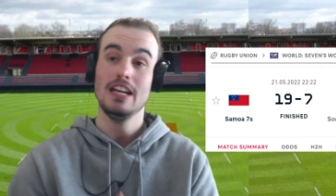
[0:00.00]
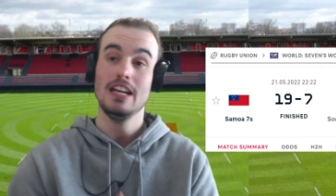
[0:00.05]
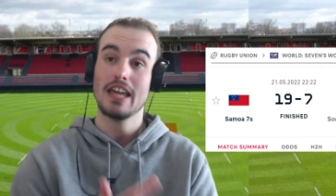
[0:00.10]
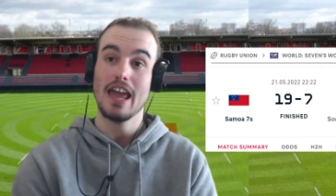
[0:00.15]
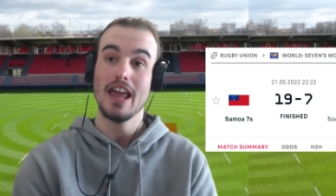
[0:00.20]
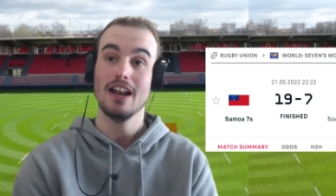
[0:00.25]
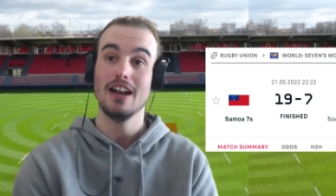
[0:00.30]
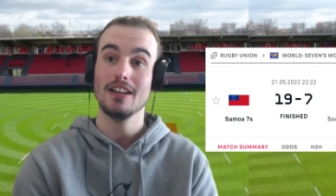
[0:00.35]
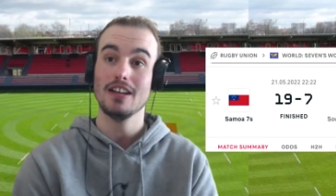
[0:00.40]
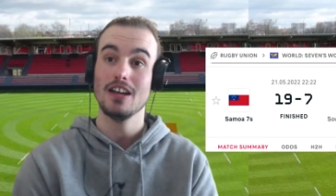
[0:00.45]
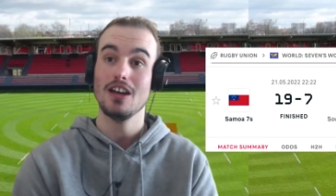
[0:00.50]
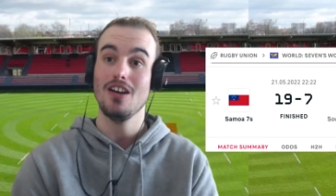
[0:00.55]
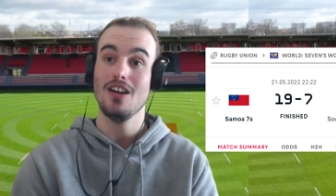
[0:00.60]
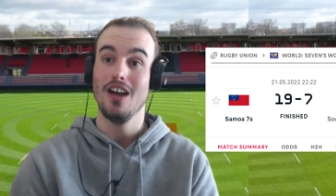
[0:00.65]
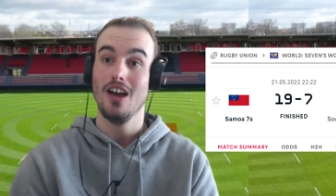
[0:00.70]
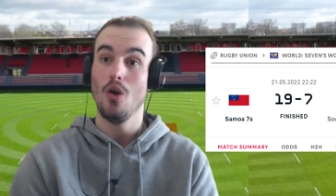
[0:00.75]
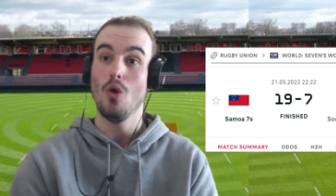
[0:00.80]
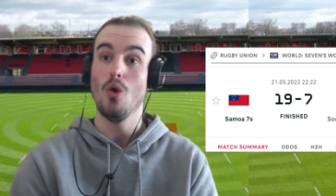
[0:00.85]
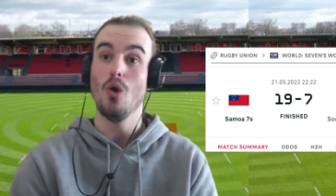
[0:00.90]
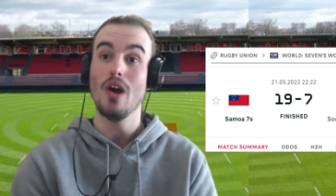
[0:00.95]
Canada,
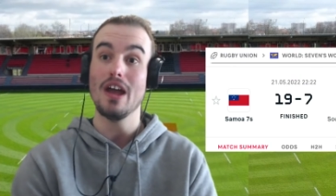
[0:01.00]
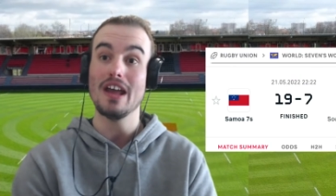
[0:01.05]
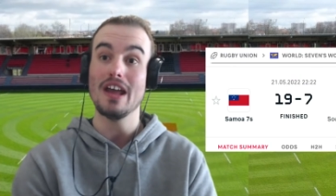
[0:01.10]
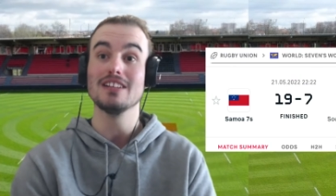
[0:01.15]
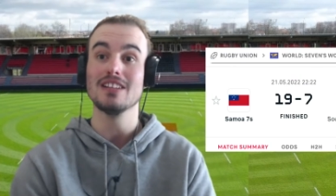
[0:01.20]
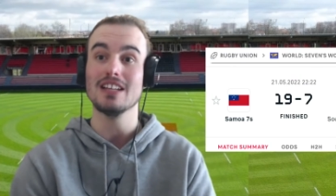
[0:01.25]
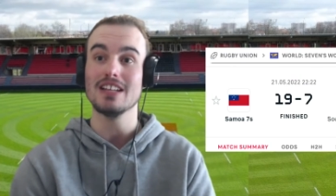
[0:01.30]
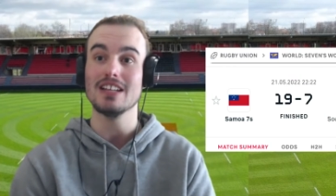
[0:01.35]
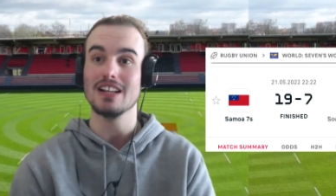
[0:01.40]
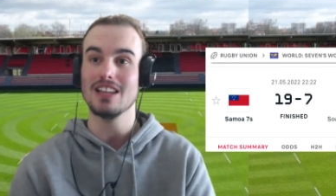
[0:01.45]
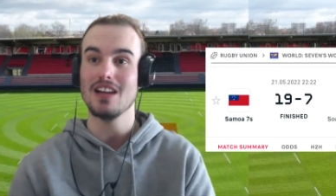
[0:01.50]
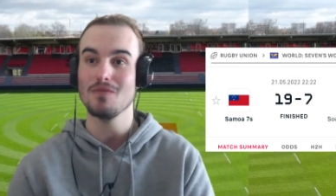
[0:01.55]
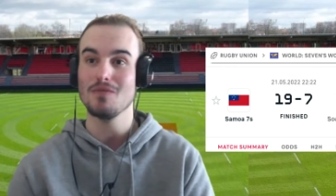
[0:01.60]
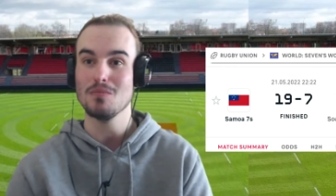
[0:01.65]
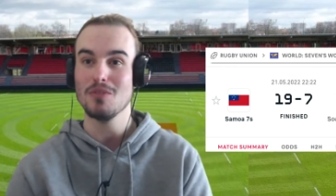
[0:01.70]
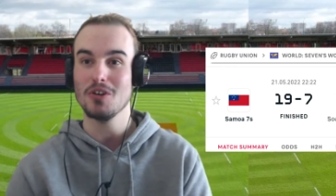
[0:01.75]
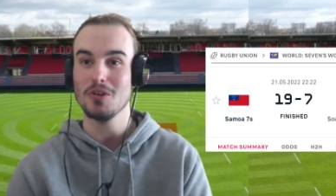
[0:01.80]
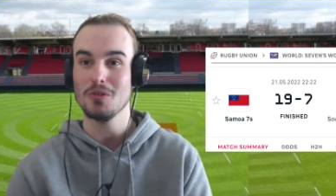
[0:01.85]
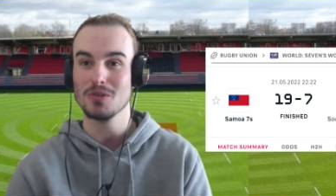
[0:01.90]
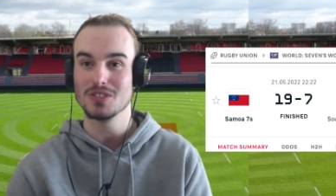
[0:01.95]
or England. I love you,
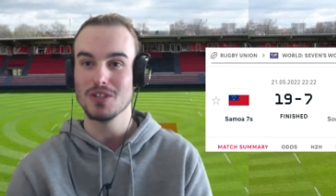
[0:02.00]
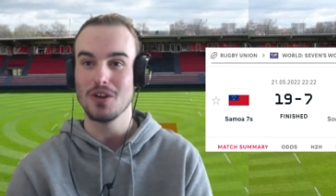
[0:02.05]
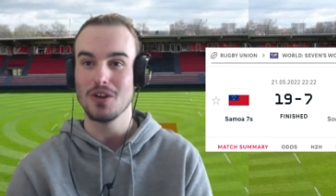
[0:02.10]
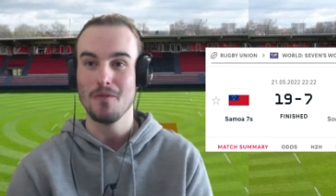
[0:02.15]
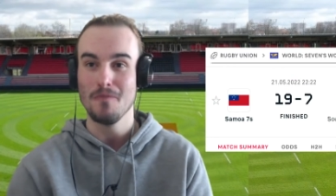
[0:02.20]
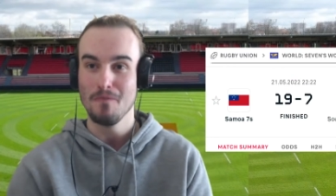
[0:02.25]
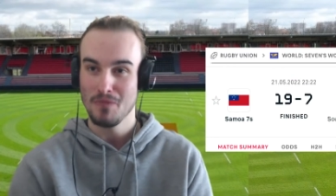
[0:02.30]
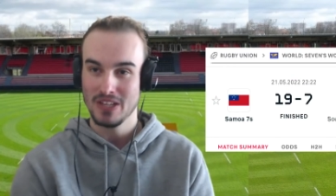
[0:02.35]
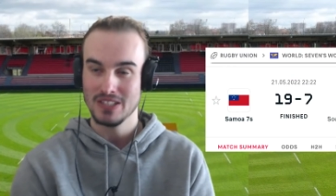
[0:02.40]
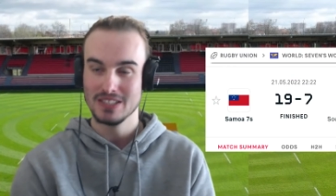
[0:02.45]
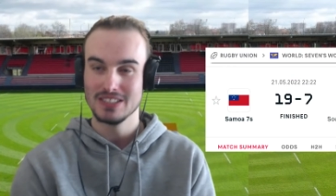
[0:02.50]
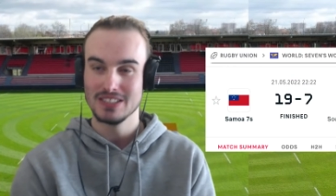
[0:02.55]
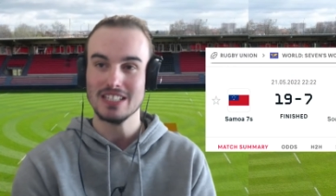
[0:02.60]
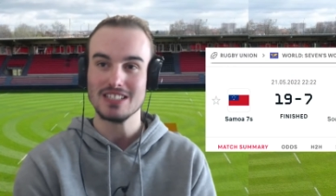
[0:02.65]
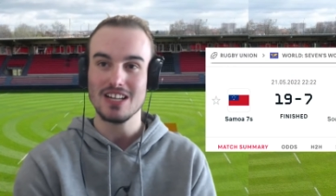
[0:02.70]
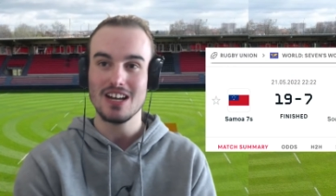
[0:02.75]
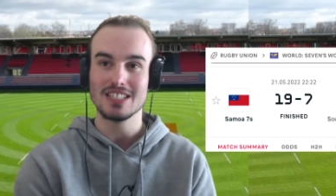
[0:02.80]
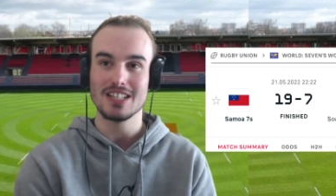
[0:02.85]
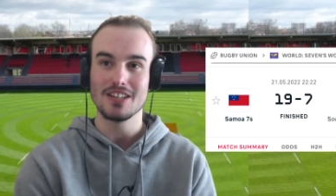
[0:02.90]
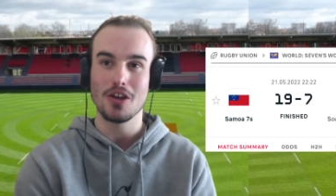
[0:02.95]
Mo. Also, says
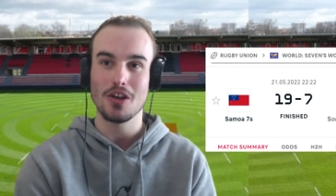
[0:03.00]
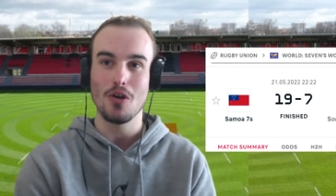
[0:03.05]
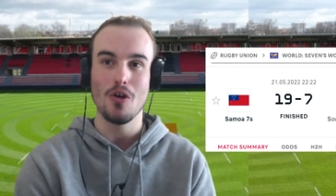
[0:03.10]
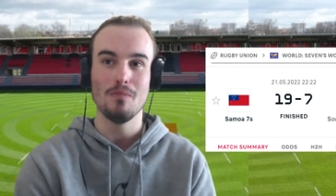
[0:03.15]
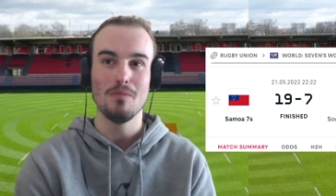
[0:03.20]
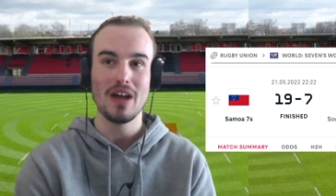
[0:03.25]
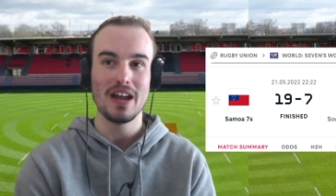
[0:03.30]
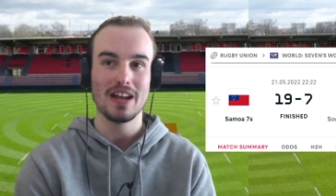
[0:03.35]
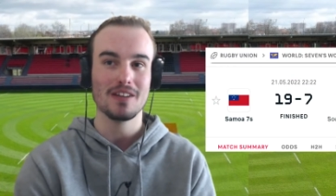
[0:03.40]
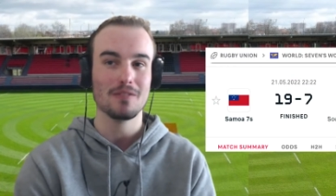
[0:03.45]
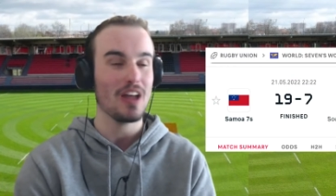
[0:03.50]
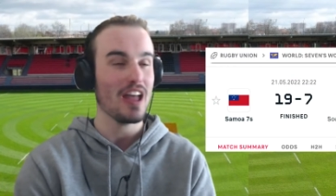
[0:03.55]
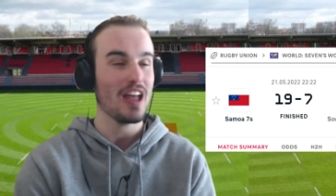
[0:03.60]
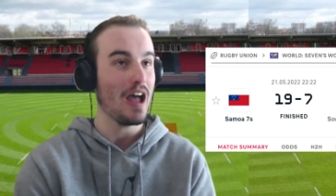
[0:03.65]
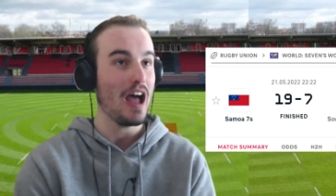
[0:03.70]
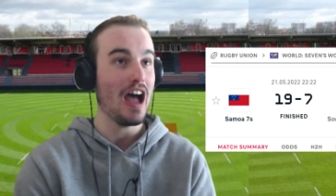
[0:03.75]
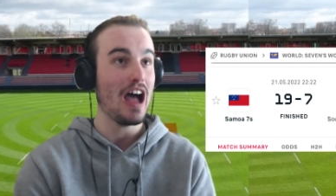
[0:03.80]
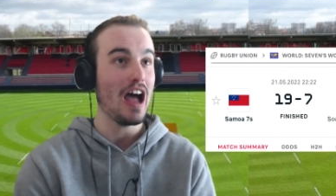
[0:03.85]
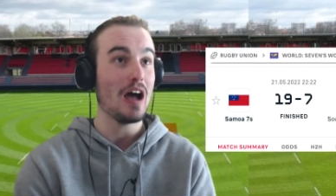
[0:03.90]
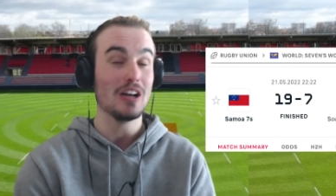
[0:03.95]
Isaac Cole back
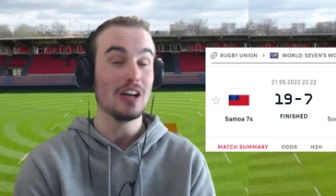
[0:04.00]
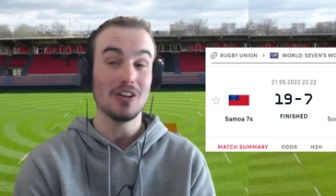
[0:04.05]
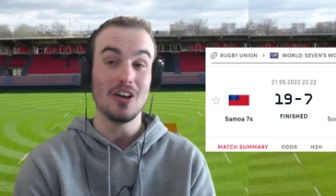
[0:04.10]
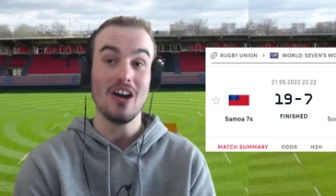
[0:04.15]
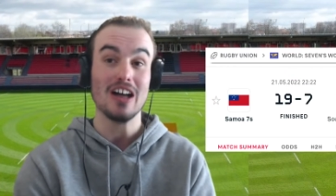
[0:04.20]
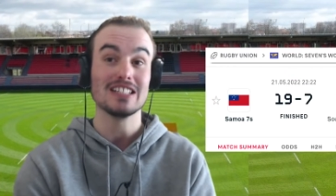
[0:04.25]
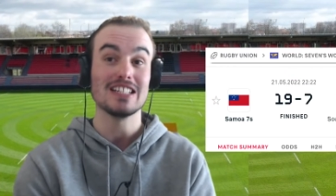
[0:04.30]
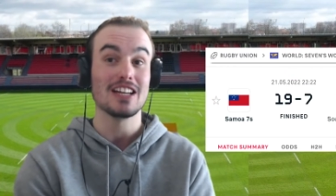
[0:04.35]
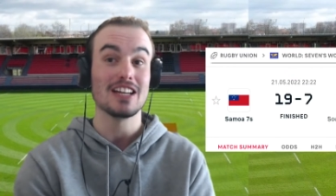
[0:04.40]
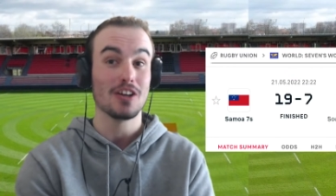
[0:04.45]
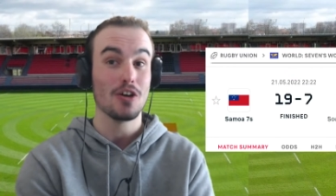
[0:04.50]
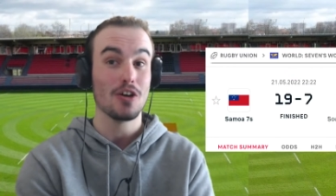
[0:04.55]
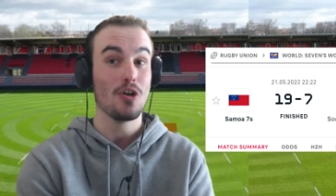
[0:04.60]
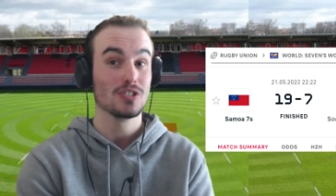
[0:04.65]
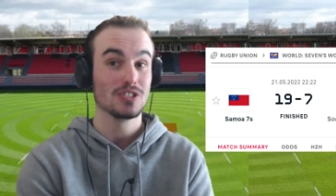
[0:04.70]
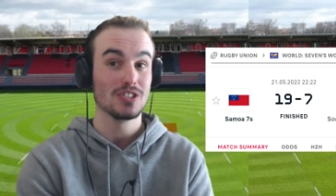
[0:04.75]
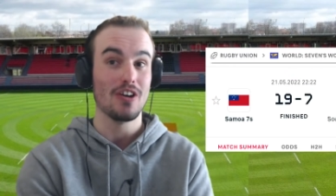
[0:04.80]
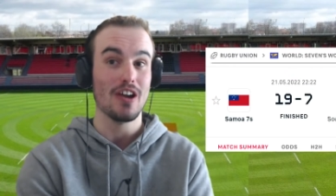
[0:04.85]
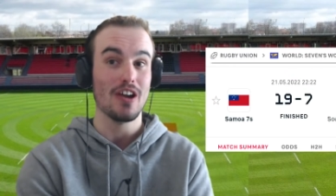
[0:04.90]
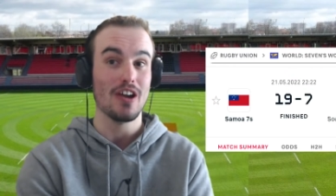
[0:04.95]

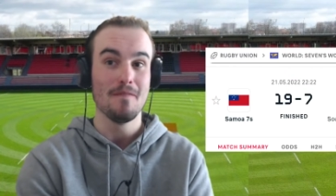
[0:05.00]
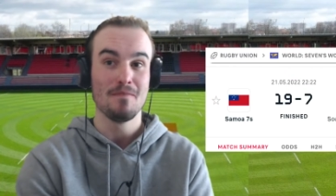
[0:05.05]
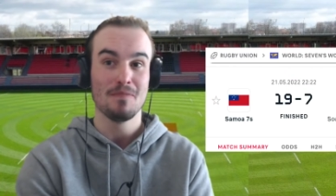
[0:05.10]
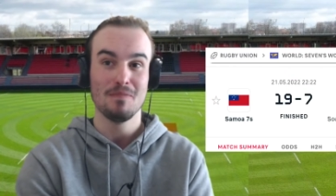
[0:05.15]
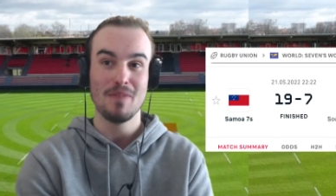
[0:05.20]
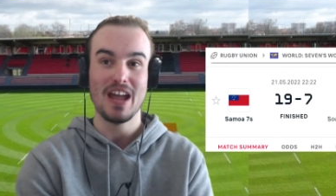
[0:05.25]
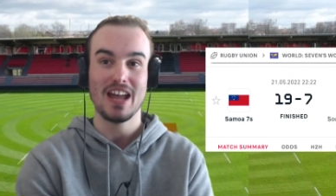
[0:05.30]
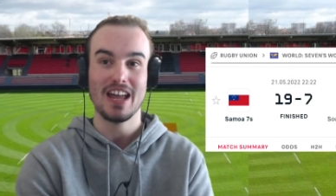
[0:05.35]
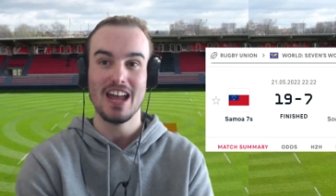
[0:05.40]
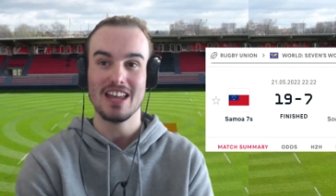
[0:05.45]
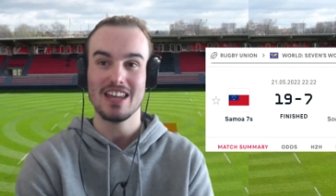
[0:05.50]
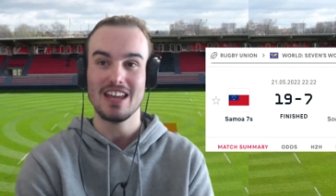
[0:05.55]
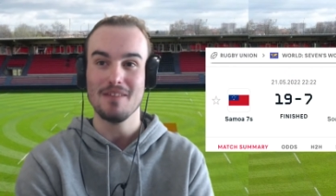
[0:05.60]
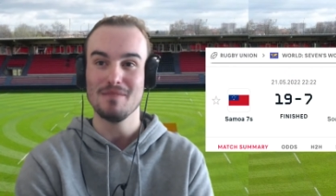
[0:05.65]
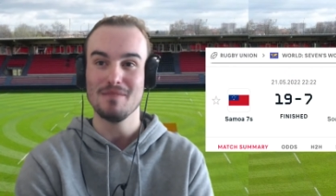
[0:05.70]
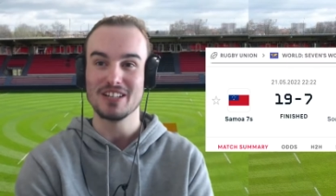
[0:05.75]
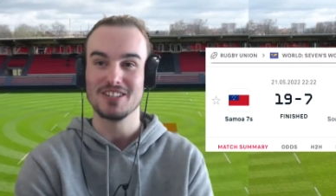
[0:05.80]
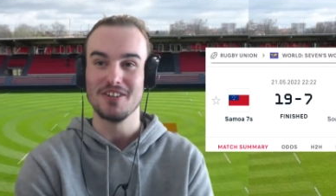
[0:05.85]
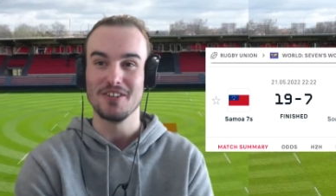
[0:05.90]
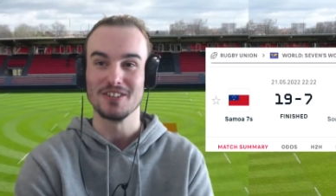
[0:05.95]
at you at
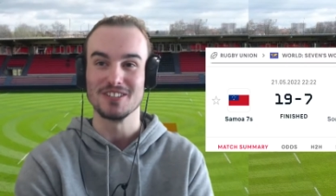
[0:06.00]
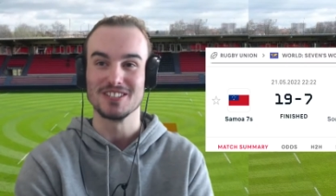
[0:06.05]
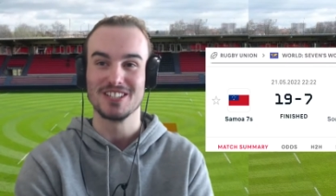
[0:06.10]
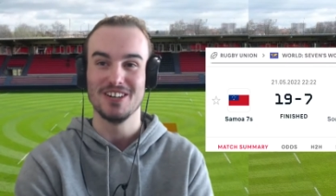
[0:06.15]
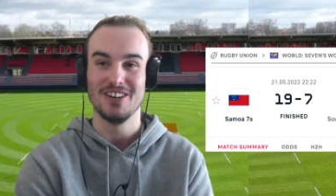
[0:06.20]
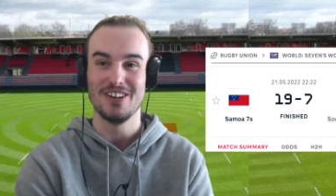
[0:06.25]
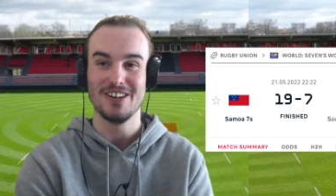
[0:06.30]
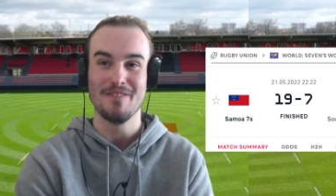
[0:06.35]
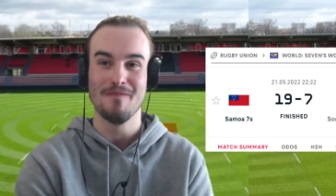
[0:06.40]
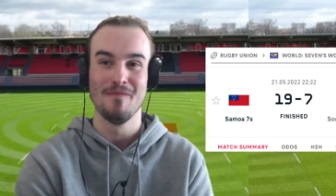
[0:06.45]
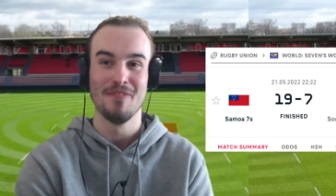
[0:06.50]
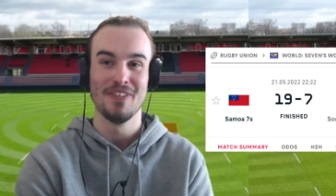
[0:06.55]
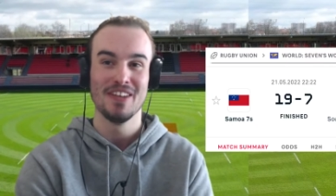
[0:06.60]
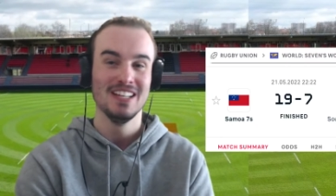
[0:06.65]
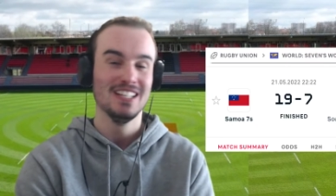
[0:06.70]
McDonald's time.